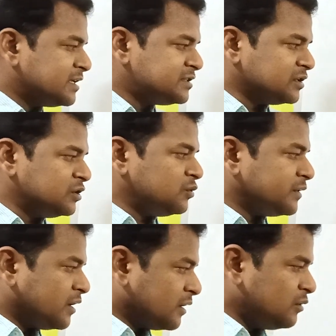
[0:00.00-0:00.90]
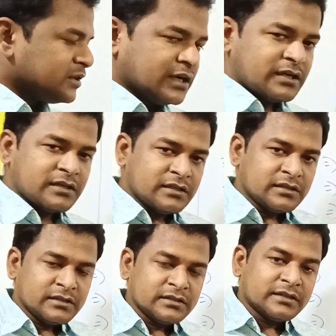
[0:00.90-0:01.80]
result we conclude that
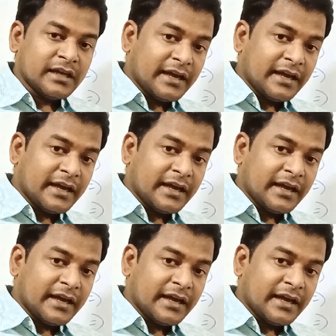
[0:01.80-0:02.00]
the